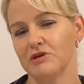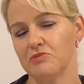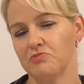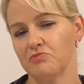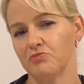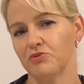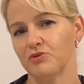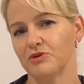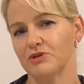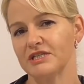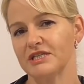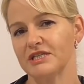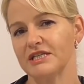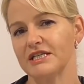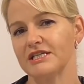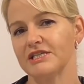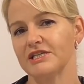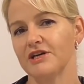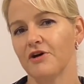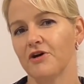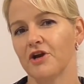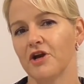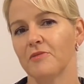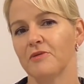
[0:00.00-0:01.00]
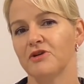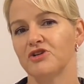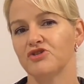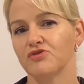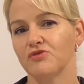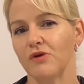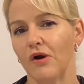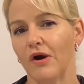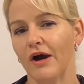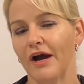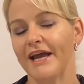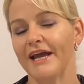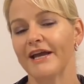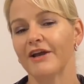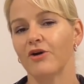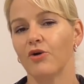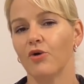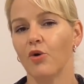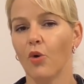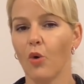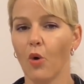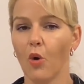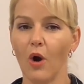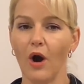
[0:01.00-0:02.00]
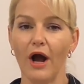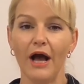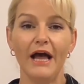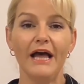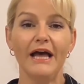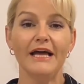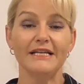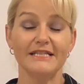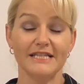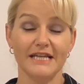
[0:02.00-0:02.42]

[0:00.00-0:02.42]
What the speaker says: inputs that's going to be drying or